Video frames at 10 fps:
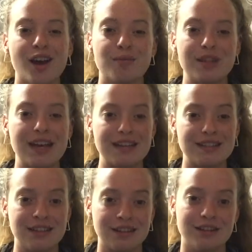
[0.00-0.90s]
But that's
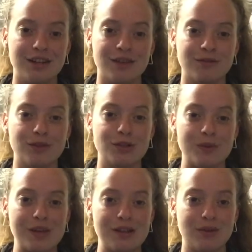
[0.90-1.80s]
not enough for
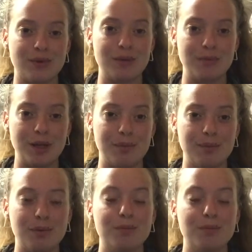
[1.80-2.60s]
23 people,